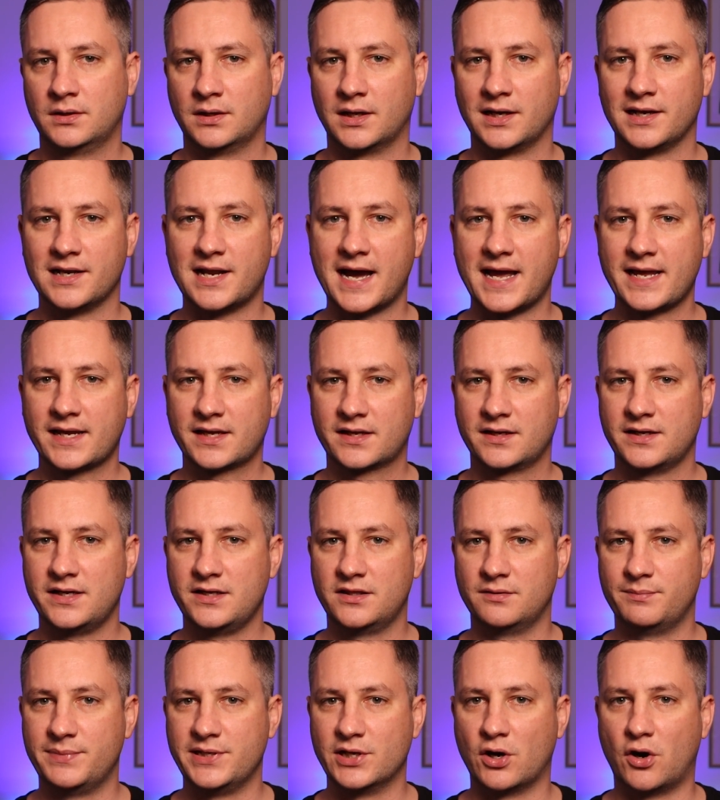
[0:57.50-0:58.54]
a light can
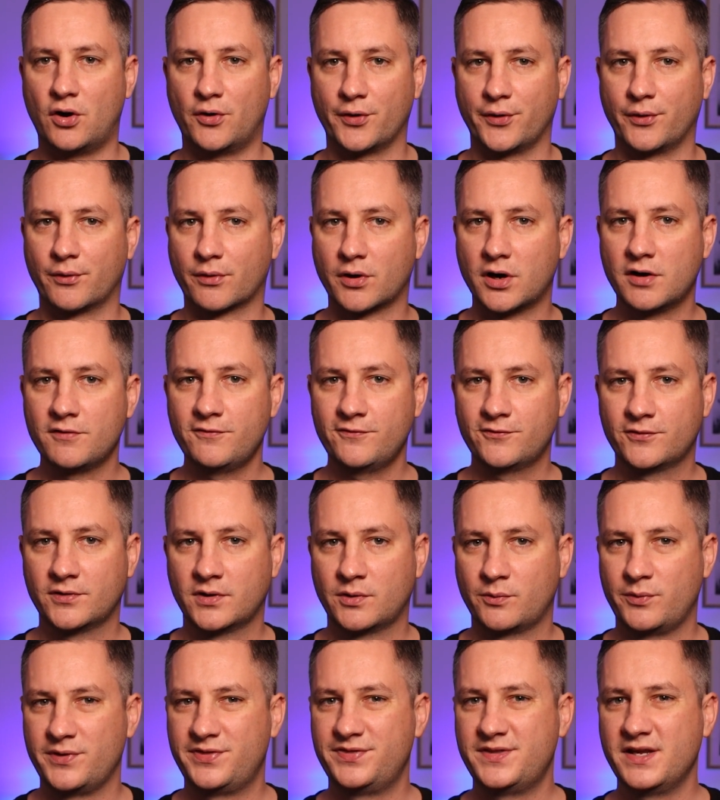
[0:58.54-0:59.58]
either be on or off,
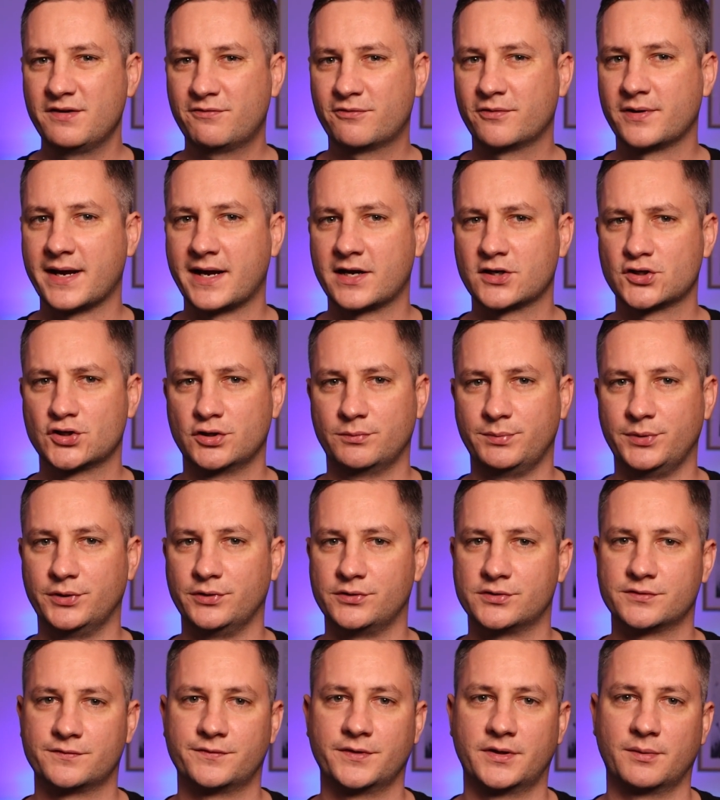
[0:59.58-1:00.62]
with different
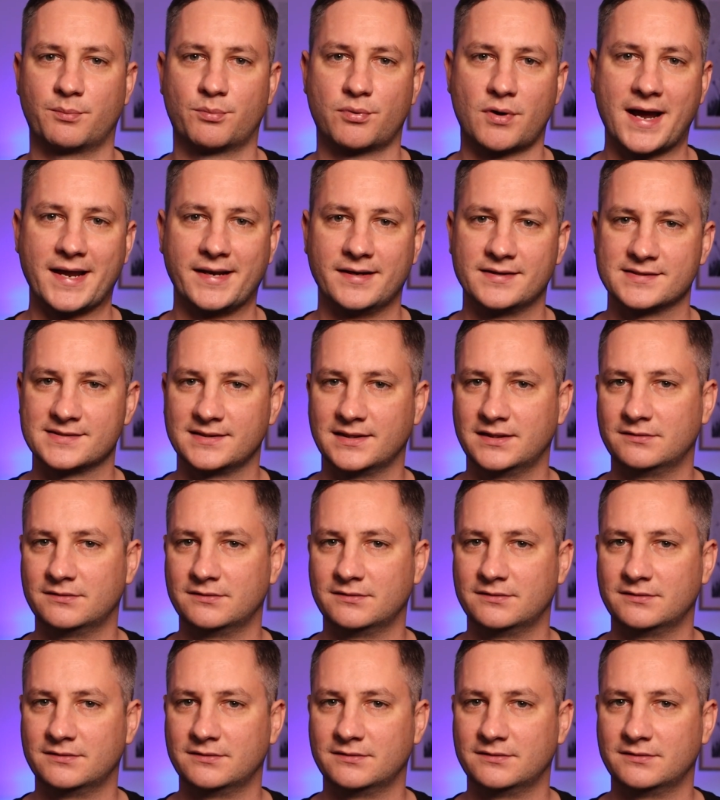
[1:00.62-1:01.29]
attributes for the brightness